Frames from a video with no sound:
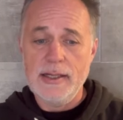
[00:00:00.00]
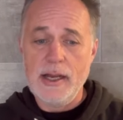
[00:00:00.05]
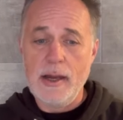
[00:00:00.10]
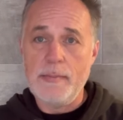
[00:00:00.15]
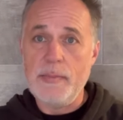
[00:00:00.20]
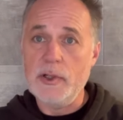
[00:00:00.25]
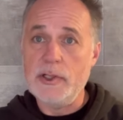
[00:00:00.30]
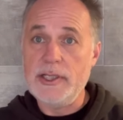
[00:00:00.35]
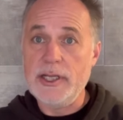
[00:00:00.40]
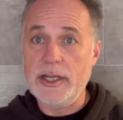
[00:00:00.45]
a
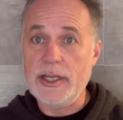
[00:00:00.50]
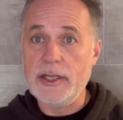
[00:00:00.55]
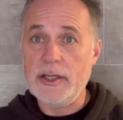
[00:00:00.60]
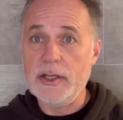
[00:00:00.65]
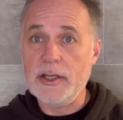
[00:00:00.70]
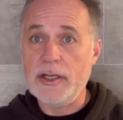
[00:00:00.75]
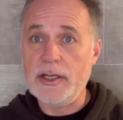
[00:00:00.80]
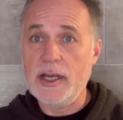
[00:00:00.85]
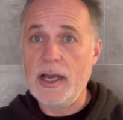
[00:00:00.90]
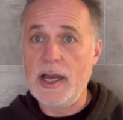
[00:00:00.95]

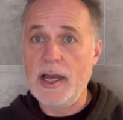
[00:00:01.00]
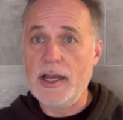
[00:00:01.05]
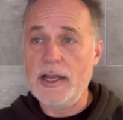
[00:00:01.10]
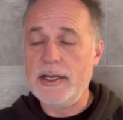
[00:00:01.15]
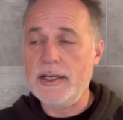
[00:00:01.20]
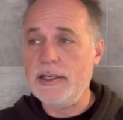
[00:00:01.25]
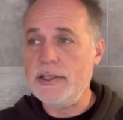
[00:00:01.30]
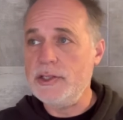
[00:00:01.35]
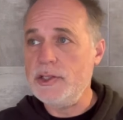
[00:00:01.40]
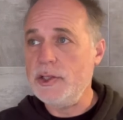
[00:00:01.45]
particular gun
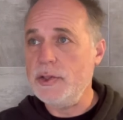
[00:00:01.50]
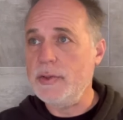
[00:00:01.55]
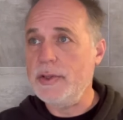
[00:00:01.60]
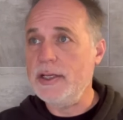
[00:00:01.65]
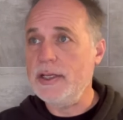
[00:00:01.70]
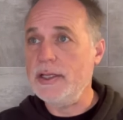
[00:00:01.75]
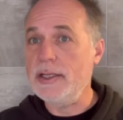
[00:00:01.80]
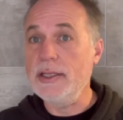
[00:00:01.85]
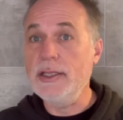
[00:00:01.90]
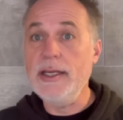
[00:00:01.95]
into
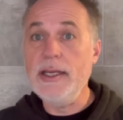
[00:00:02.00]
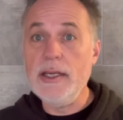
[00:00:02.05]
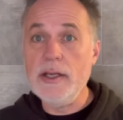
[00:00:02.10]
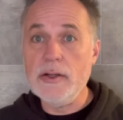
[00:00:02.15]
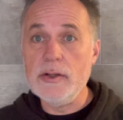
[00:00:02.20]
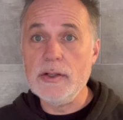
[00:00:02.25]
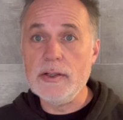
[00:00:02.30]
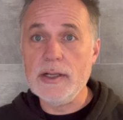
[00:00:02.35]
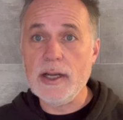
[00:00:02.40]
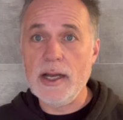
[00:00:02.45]
an
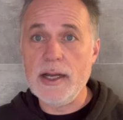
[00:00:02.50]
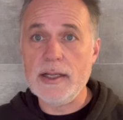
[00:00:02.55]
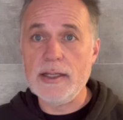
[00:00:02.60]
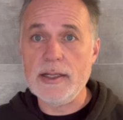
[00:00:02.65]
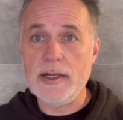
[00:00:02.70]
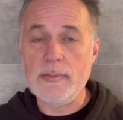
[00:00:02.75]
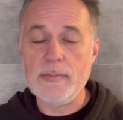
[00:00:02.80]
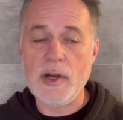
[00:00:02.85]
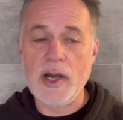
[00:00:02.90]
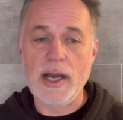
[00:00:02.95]
illegal gun in
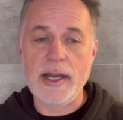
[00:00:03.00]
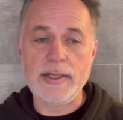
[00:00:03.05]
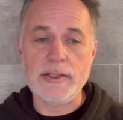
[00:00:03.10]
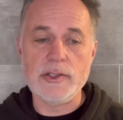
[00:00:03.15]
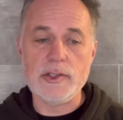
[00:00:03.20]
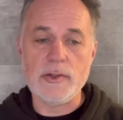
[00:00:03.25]
their mind,